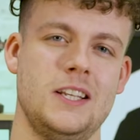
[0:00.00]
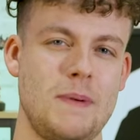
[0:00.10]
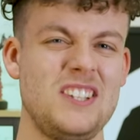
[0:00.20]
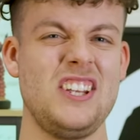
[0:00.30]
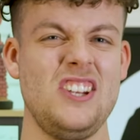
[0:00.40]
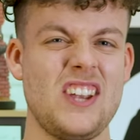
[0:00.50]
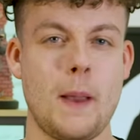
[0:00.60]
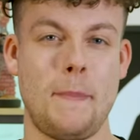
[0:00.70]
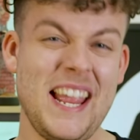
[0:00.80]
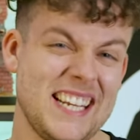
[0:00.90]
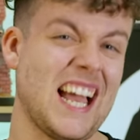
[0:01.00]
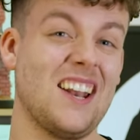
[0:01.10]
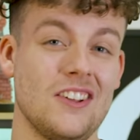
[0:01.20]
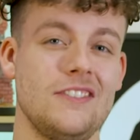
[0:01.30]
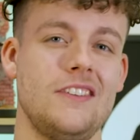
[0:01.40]
basically you get a paint
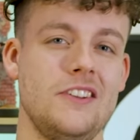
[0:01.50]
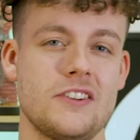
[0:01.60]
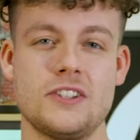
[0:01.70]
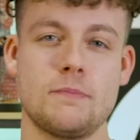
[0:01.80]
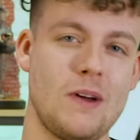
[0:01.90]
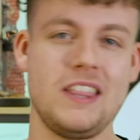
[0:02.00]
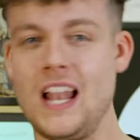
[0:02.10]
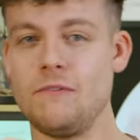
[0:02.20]
cannon that you can spray the